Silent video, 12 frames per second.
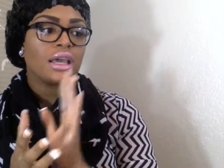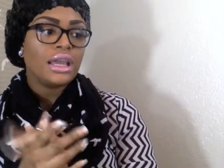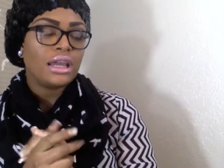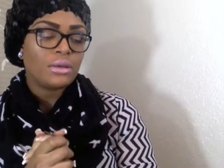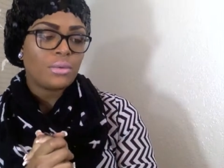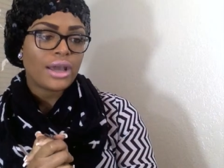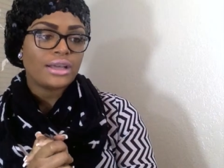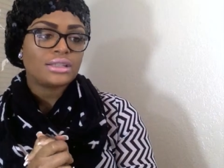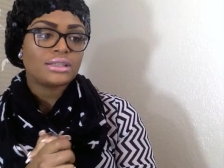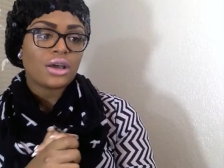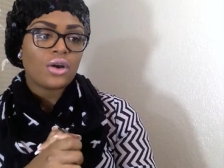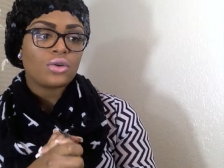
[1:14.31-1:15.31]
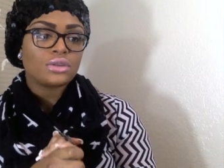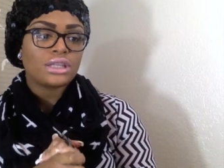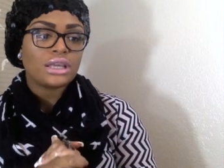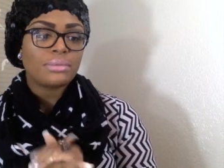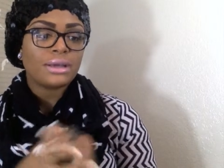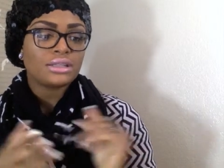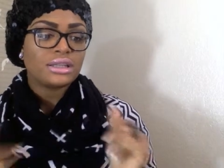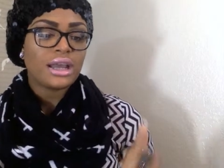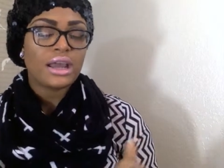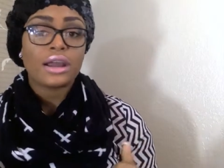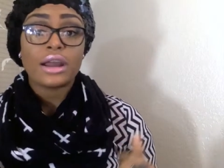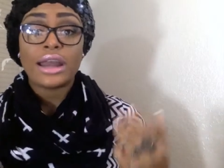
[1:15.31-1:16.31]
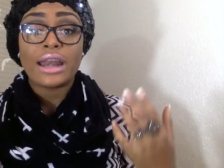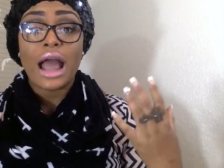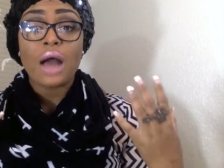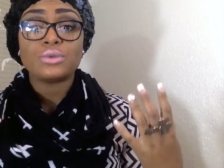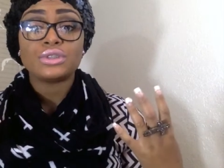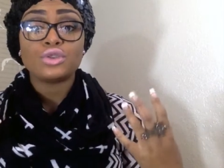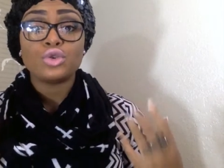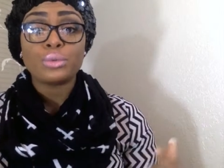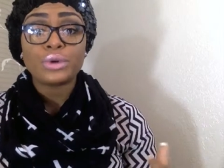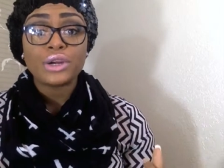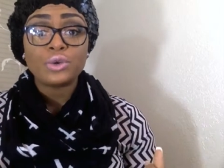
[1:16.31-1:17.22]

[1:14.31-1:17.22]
anyway, so to get back to the hair, and I was uber,